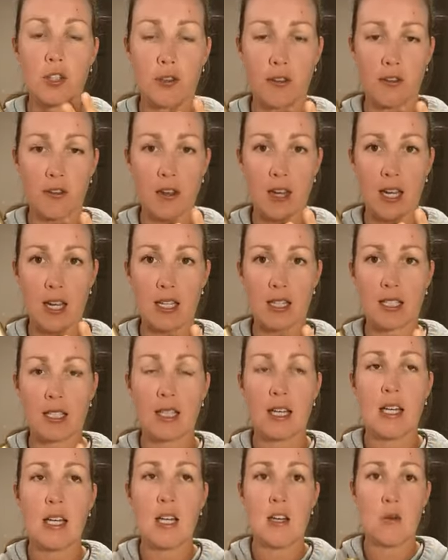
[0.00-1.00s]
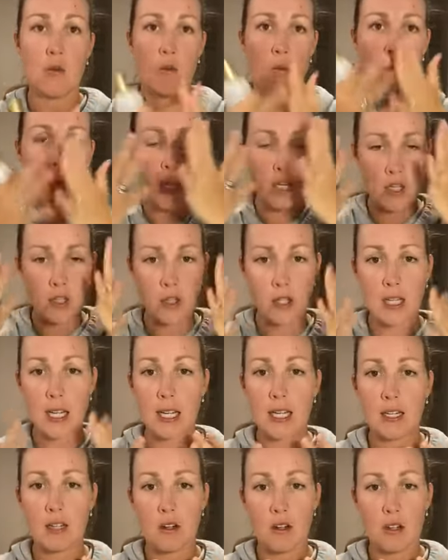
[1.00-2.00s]
your face, when you're
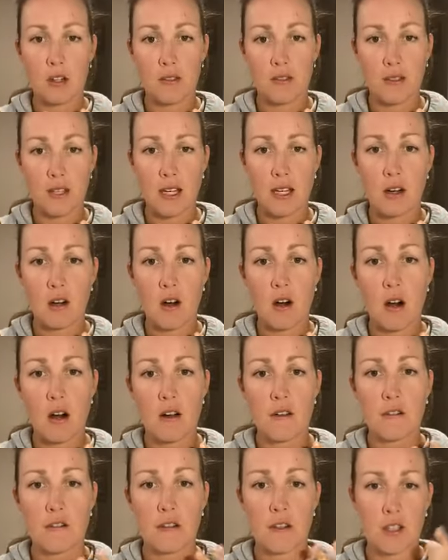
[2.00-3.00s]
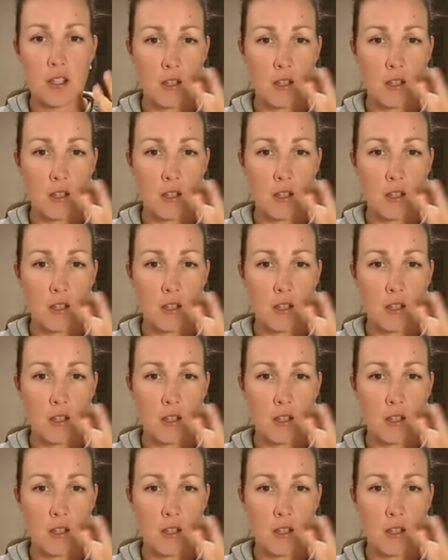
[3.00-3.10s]
getting all of that off,